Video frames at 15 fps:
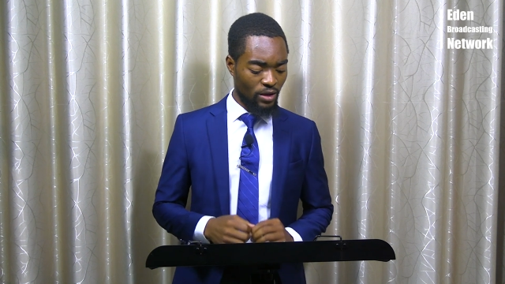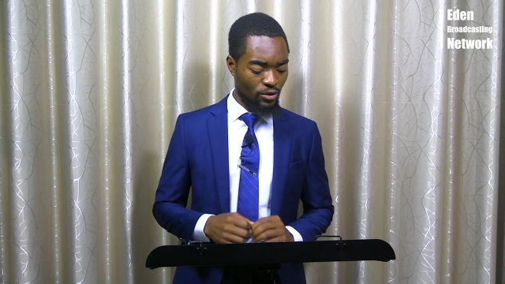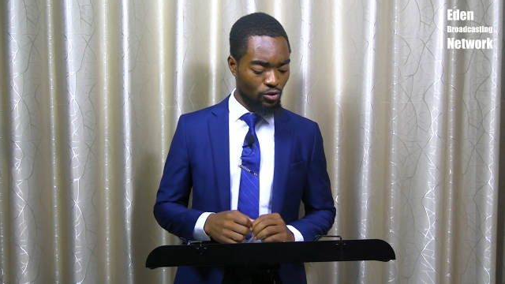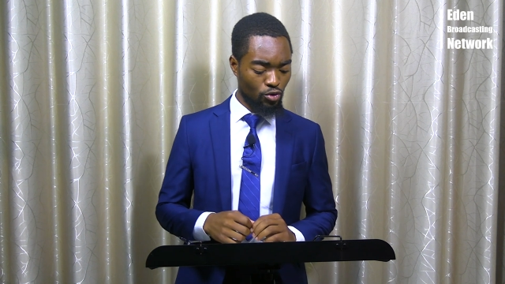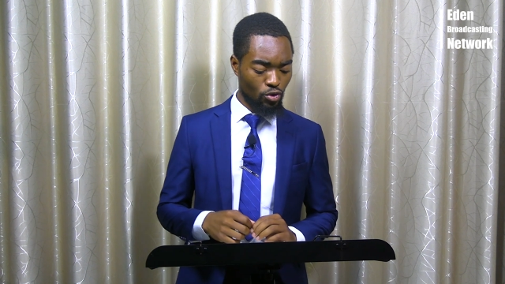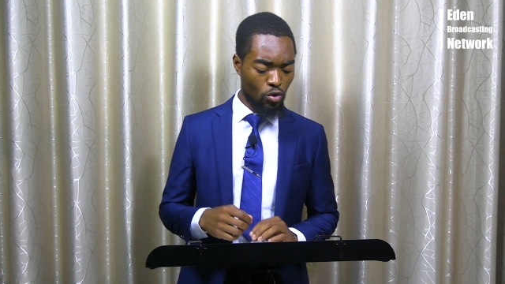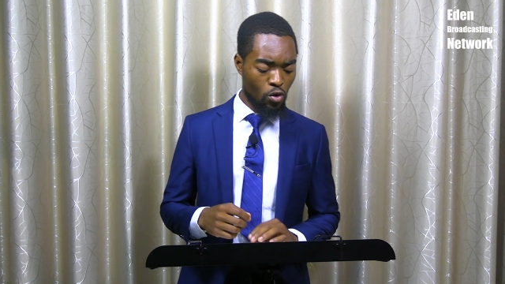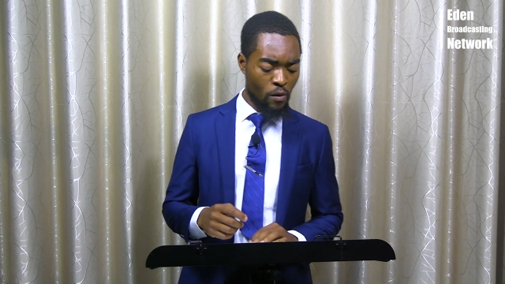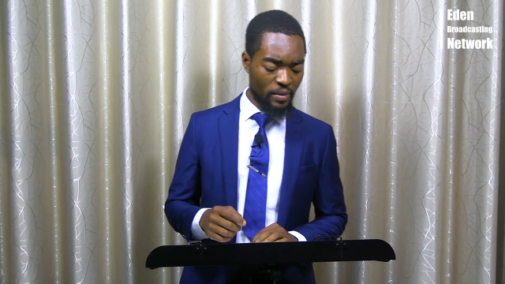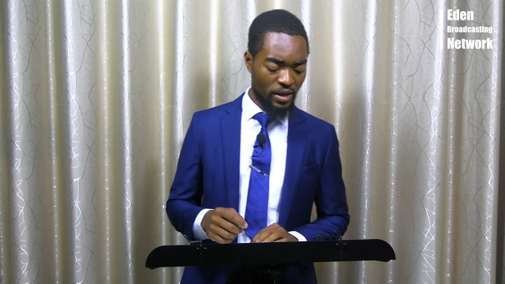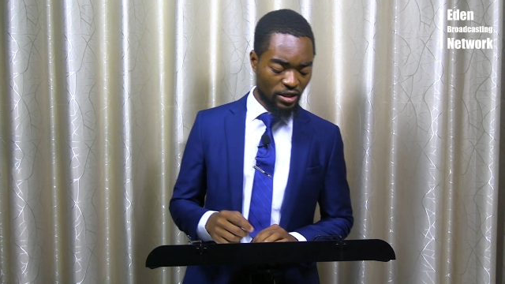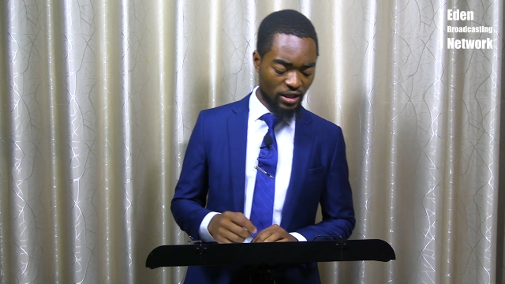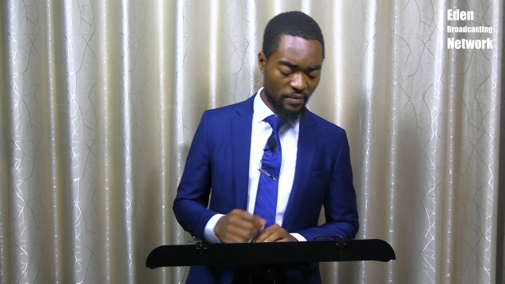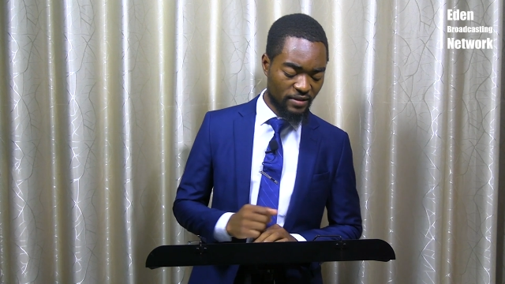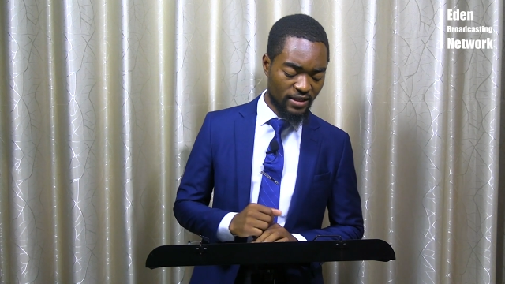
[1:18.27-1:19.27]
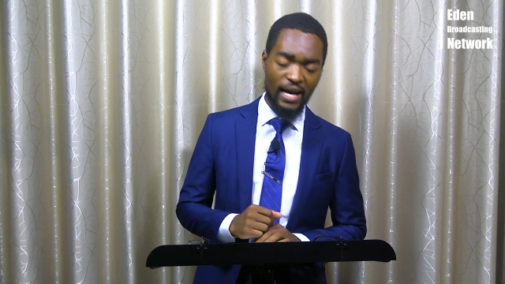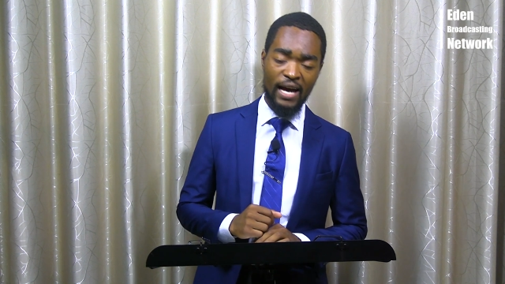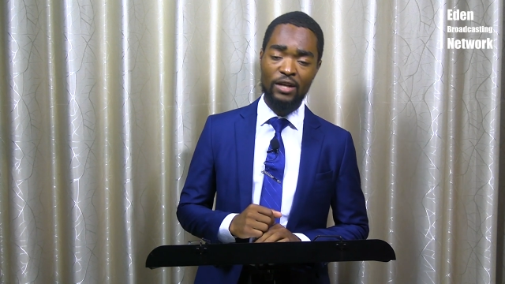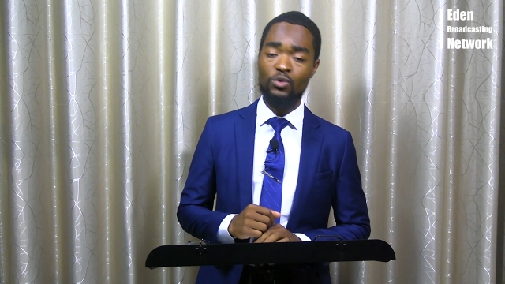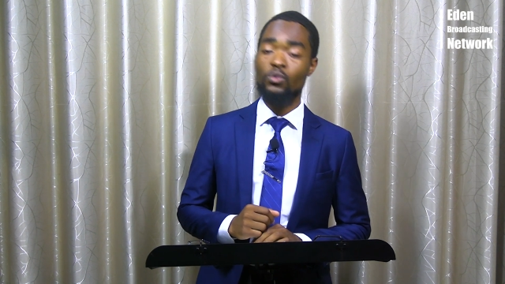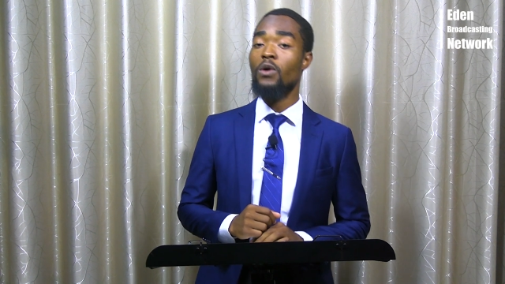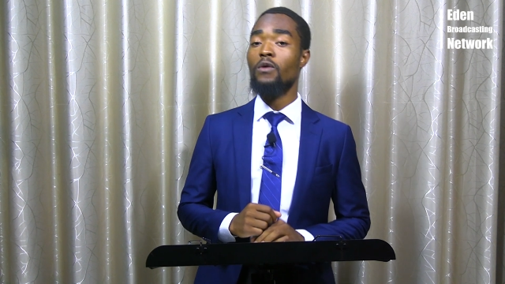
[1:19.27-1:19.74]
Deuteronomy
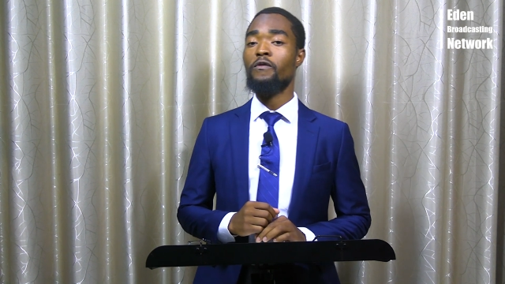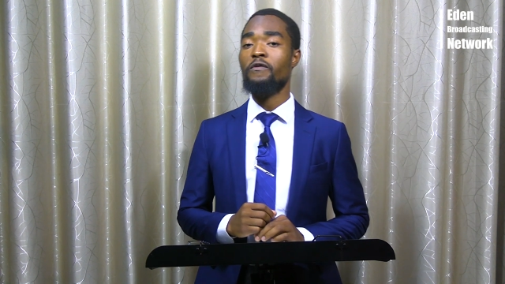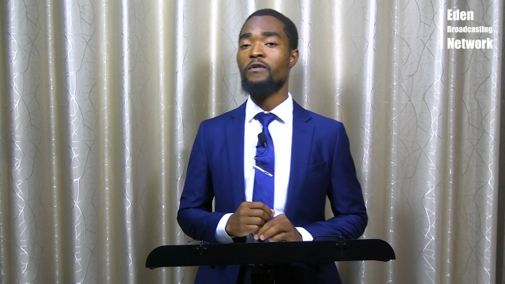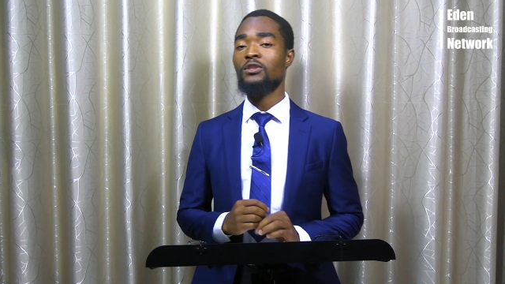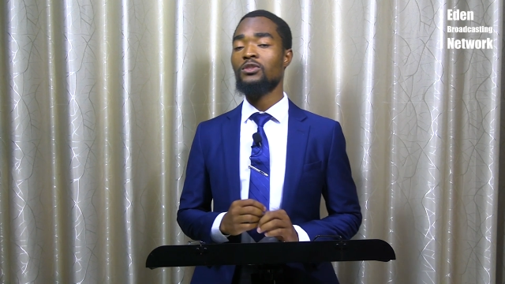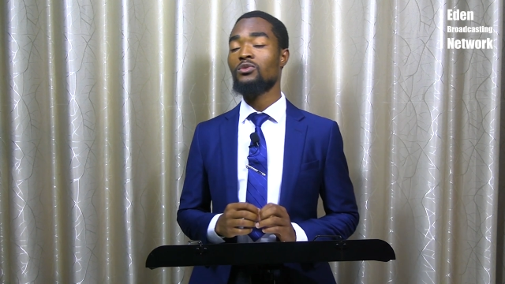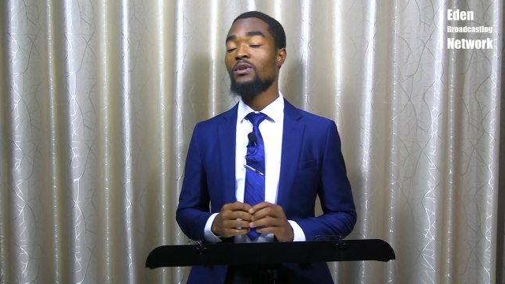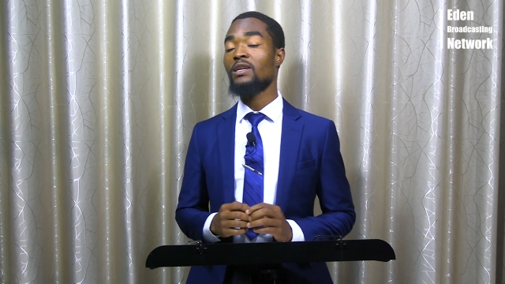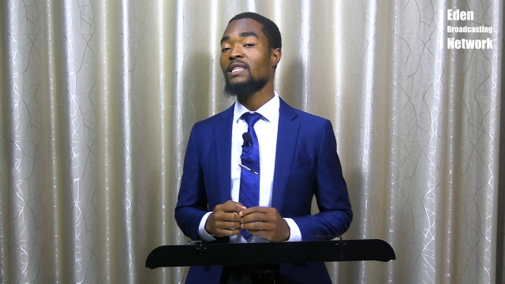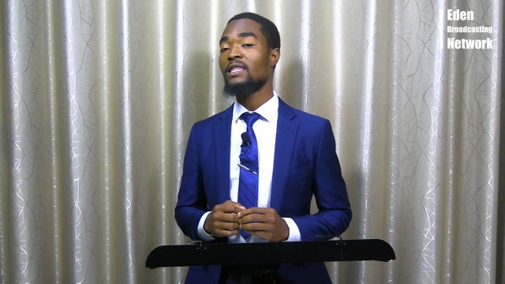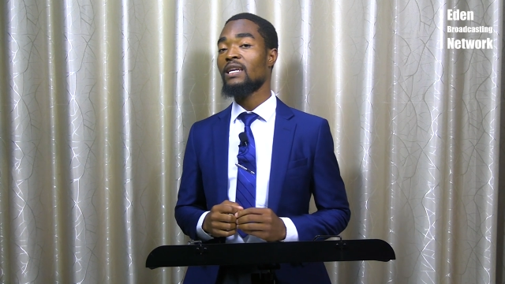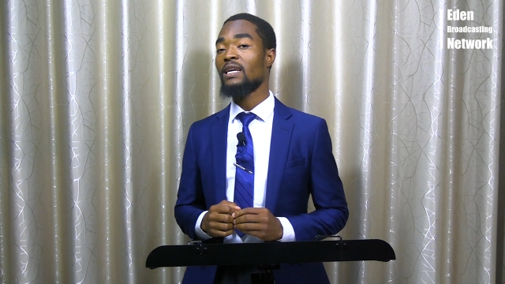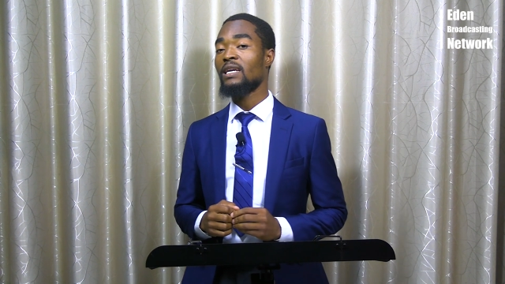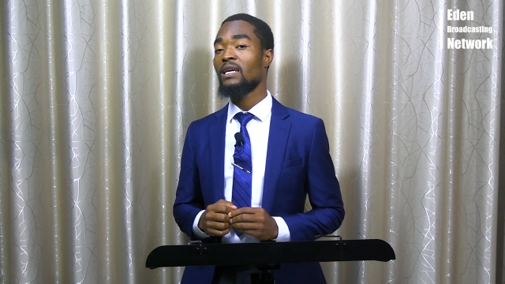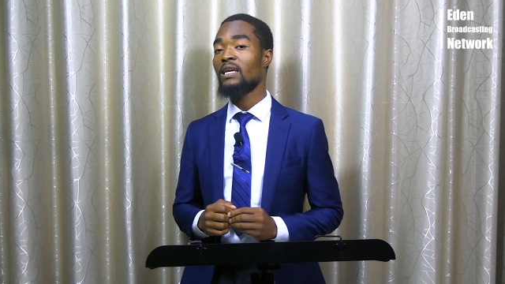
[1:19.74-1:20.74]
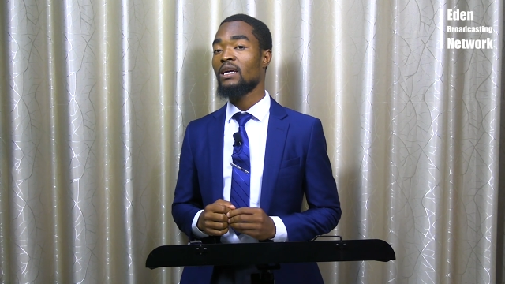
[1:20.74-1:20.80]
chapter 12 verse 23,